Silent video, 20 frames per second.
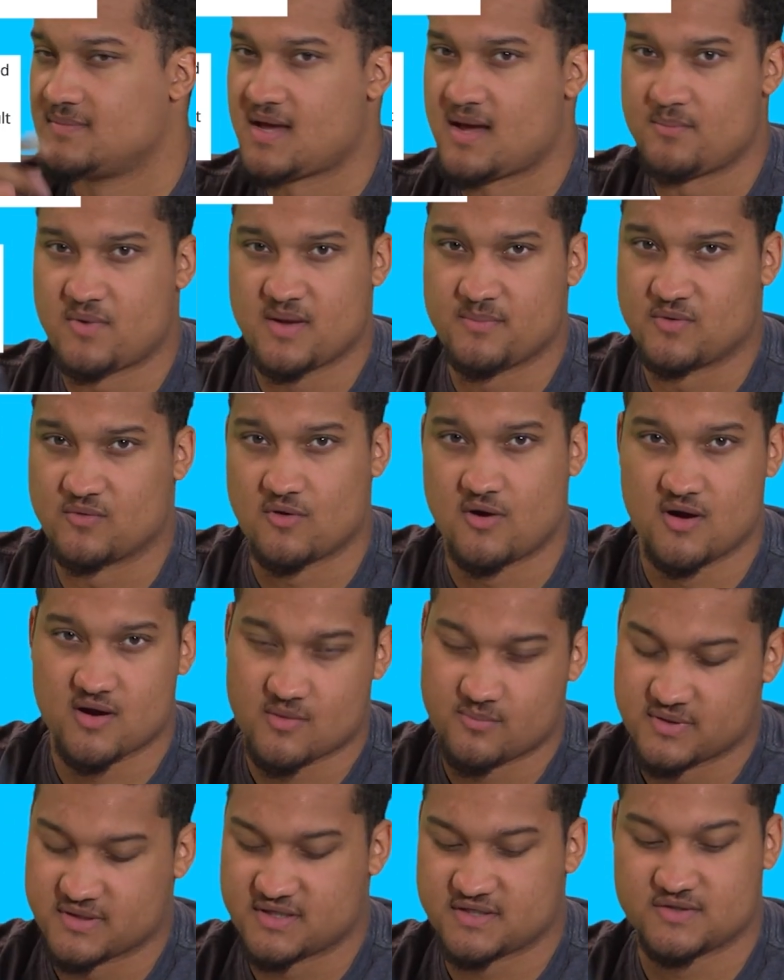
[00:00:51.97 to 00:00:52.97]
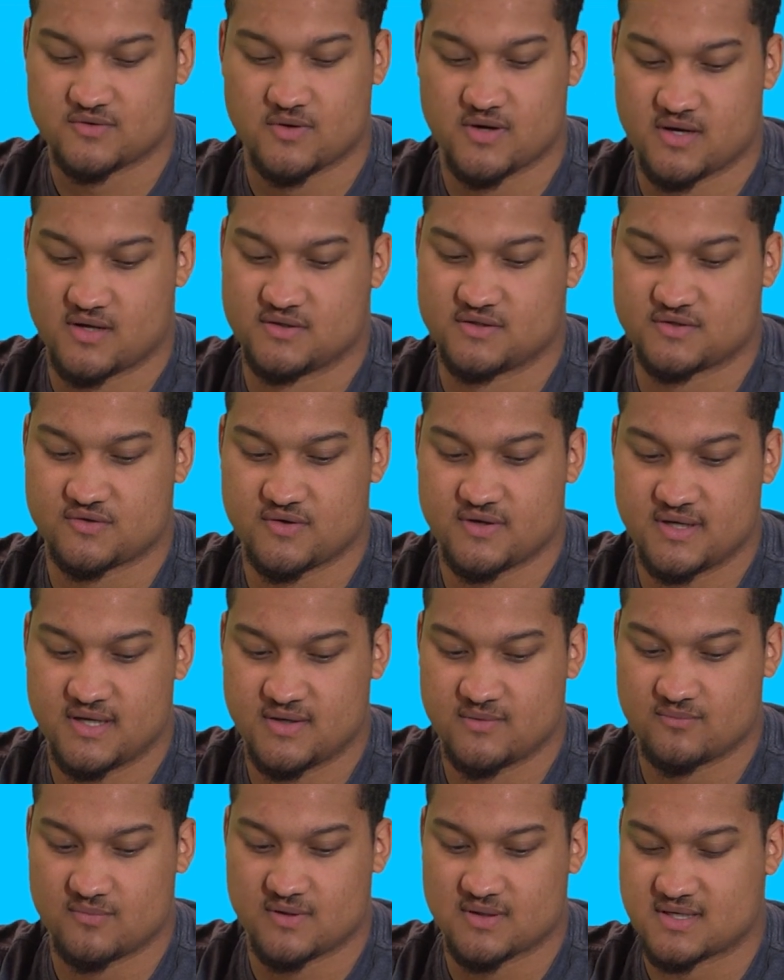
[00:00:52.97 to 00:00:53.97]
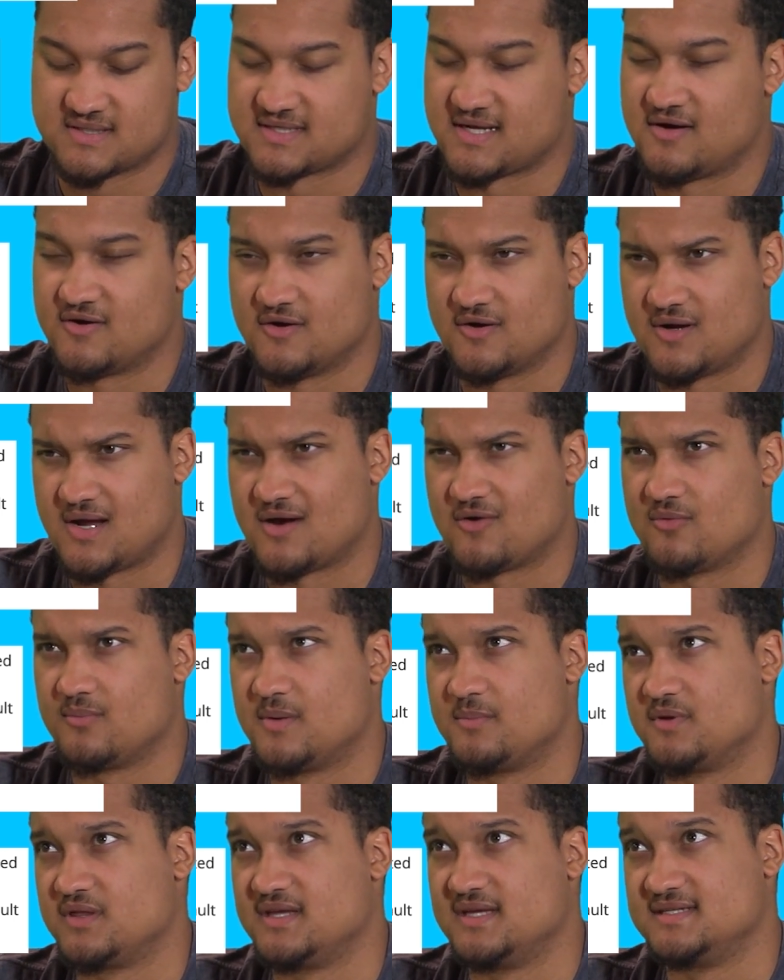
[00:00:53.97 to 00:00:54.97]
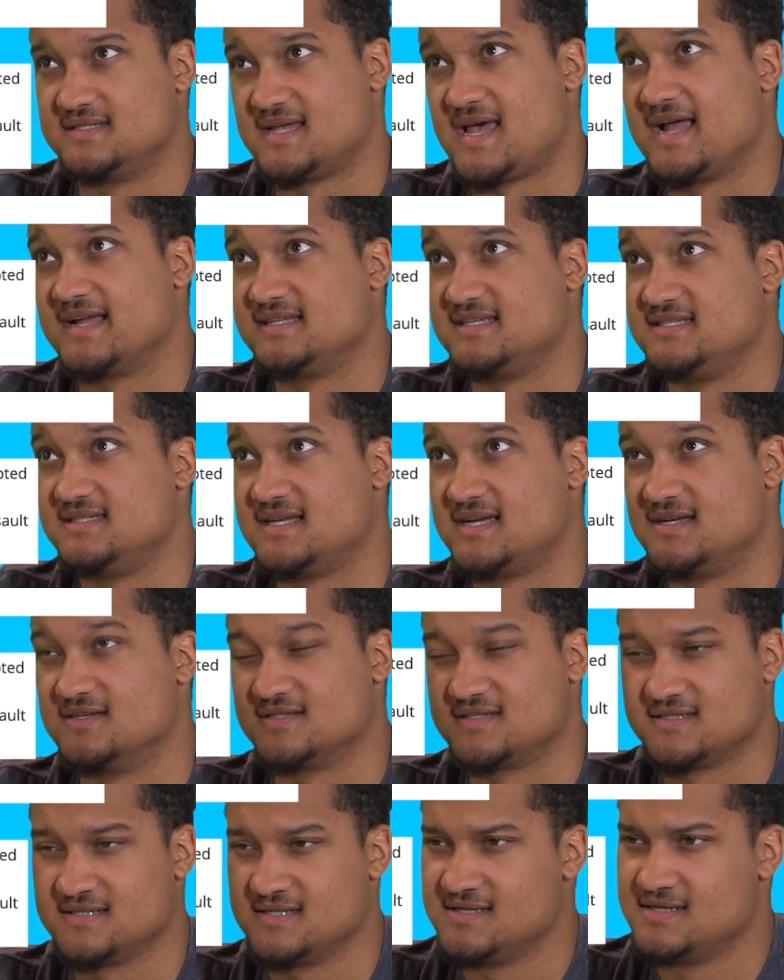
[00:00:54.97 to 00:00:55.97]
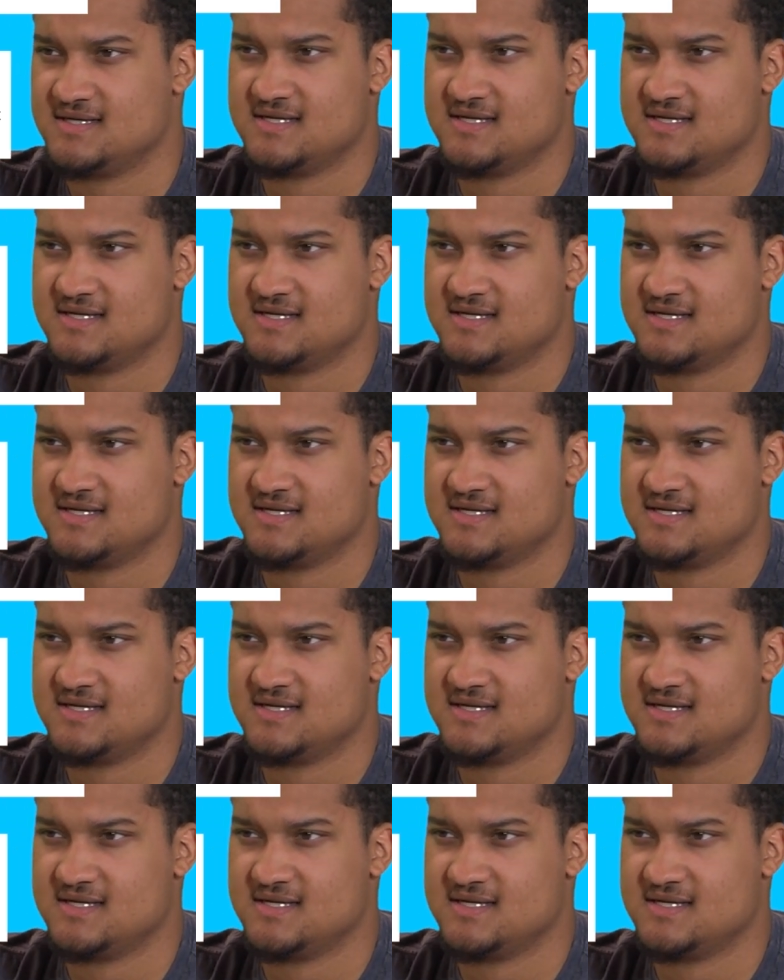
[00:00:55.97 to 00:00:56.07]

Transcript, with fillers: I might be wrong. I'll put the story on screen because I don't know. I don't remember the exact details